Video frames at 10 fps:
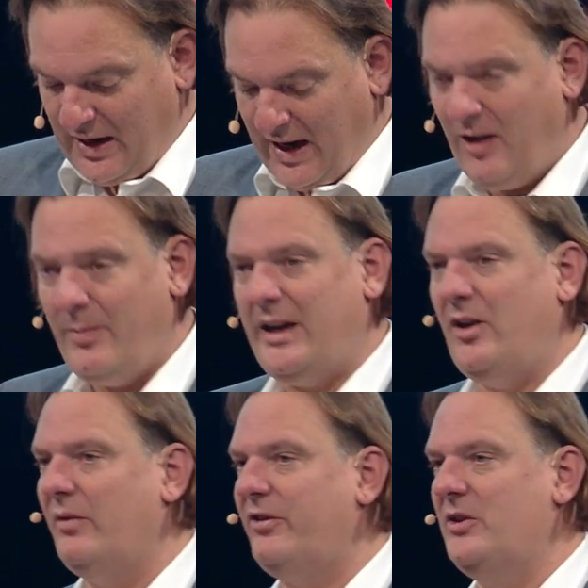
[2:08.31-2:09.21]
How many
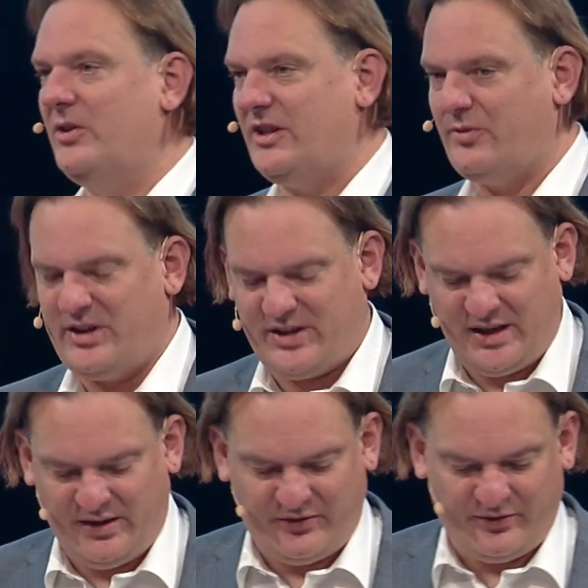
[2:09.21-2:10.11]
of you did
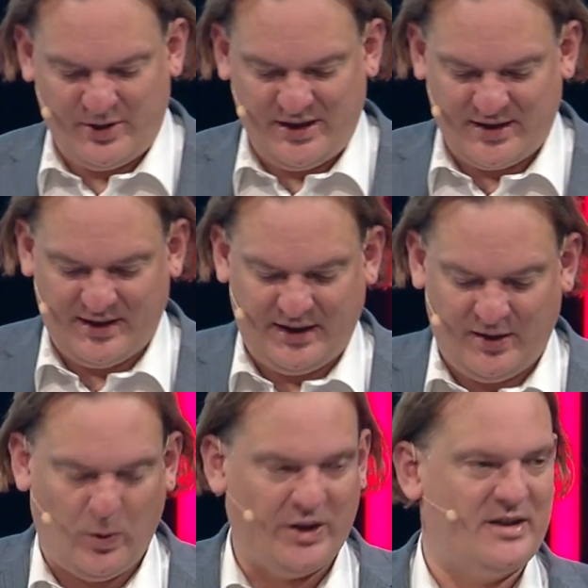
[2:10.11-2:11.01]
receive recently
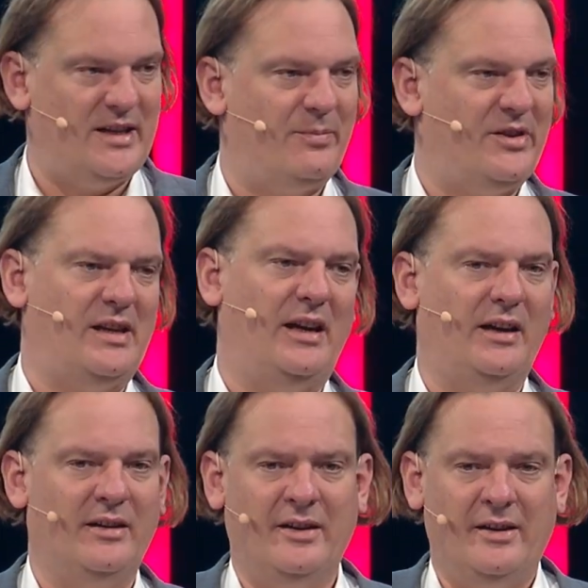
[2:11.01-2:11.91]
a WhatsApp saying,